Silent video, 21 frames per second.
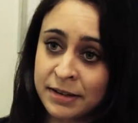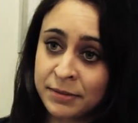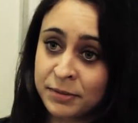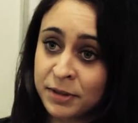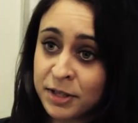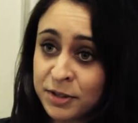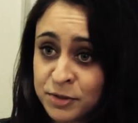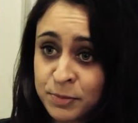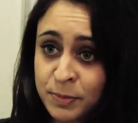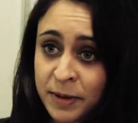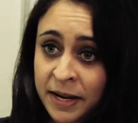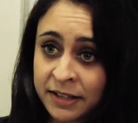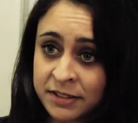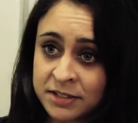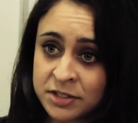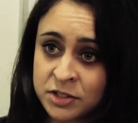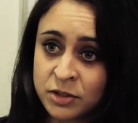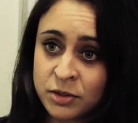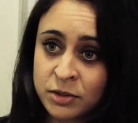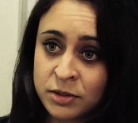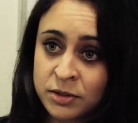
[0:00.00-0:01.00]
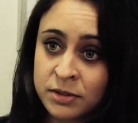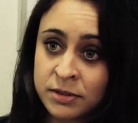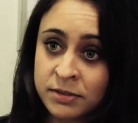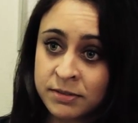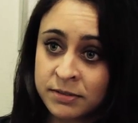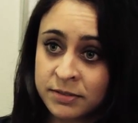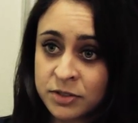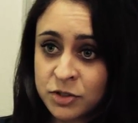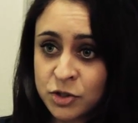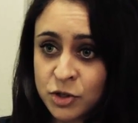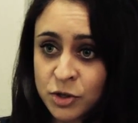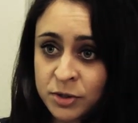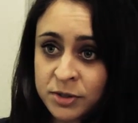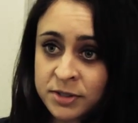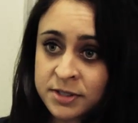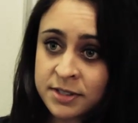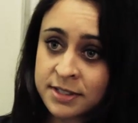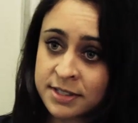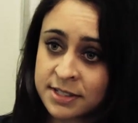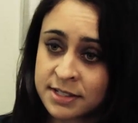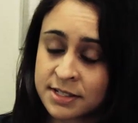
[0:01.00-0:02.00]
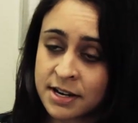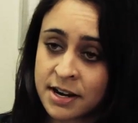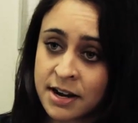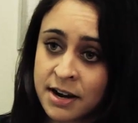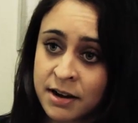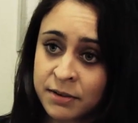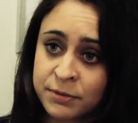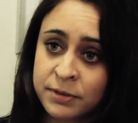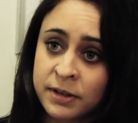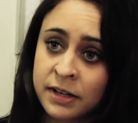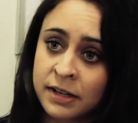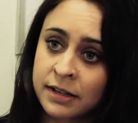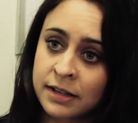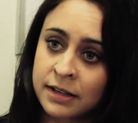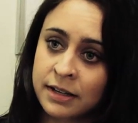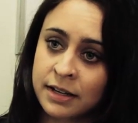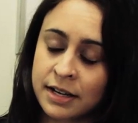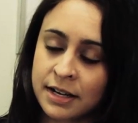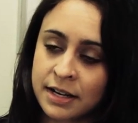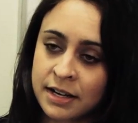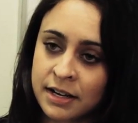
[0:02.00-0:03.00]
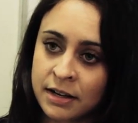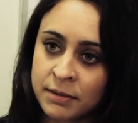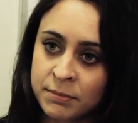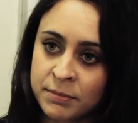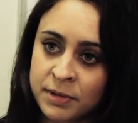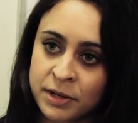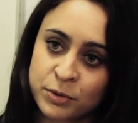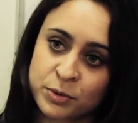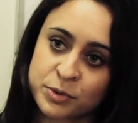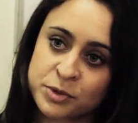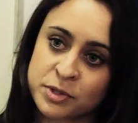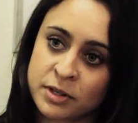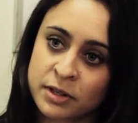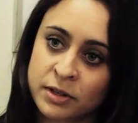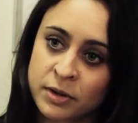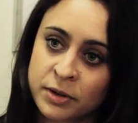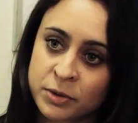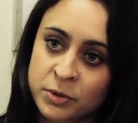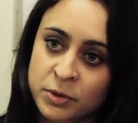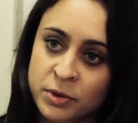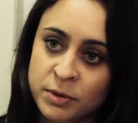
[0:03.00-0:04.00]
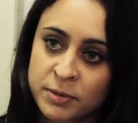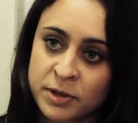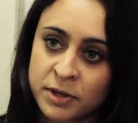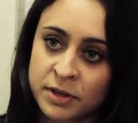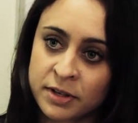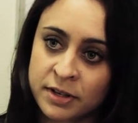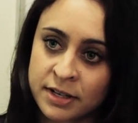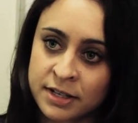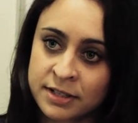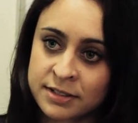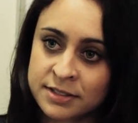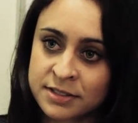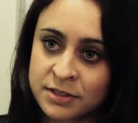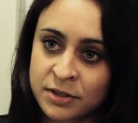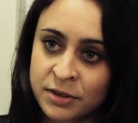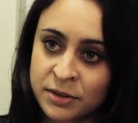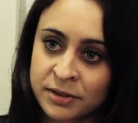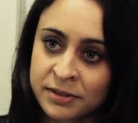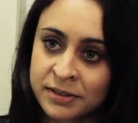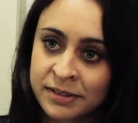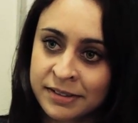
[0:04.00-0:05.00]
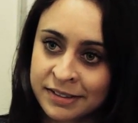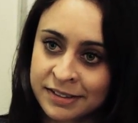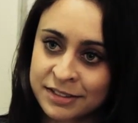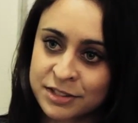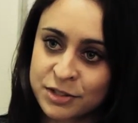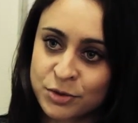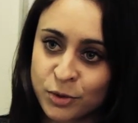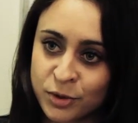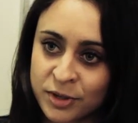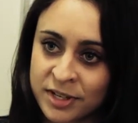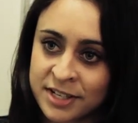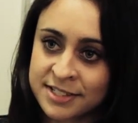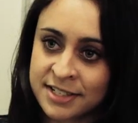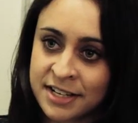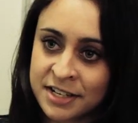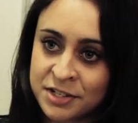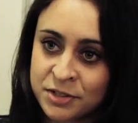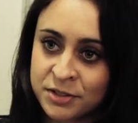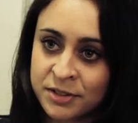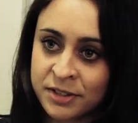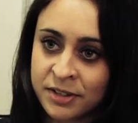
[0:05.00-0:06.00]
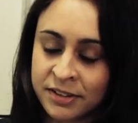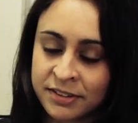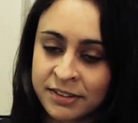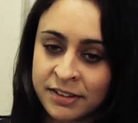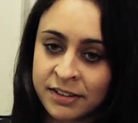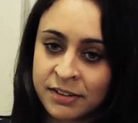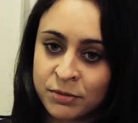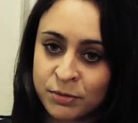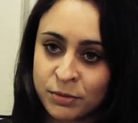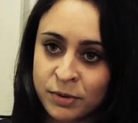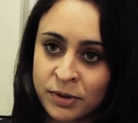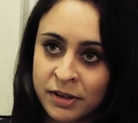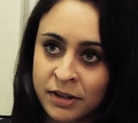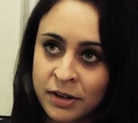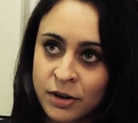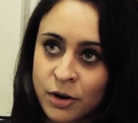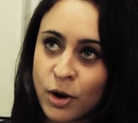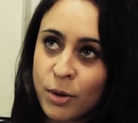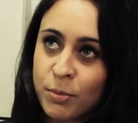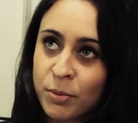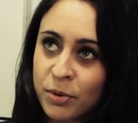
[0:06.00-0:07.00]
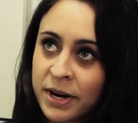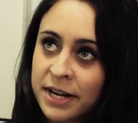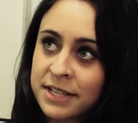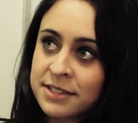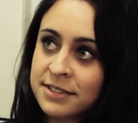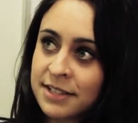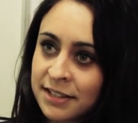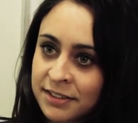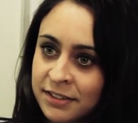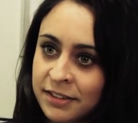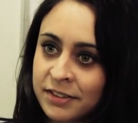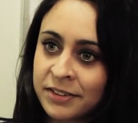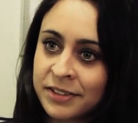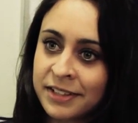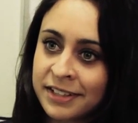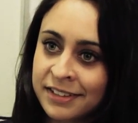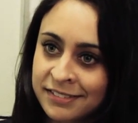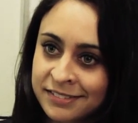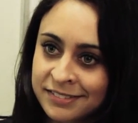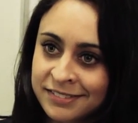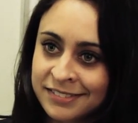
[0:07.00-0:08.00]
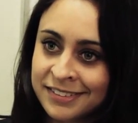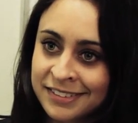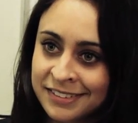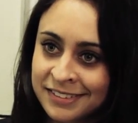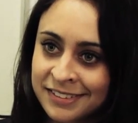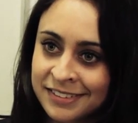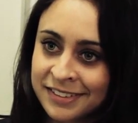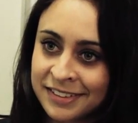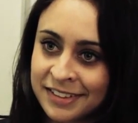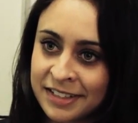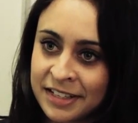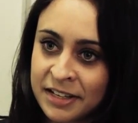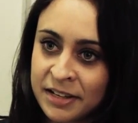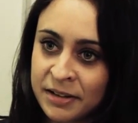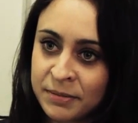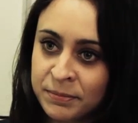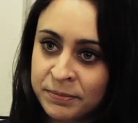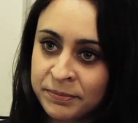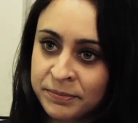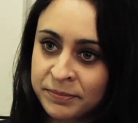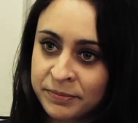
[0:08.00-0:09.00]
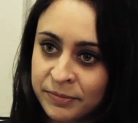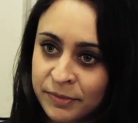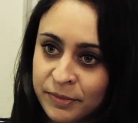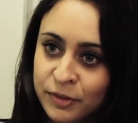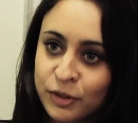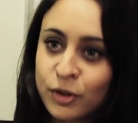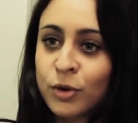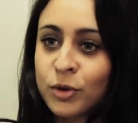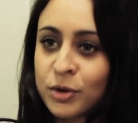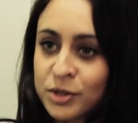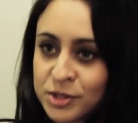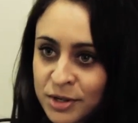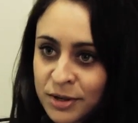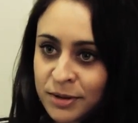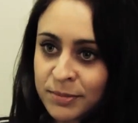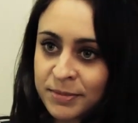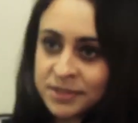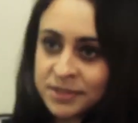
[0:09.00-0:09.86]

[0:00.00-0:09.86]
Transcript: gives back to students and staff and also the local community. So it's an organisation that I think operates ethically longer term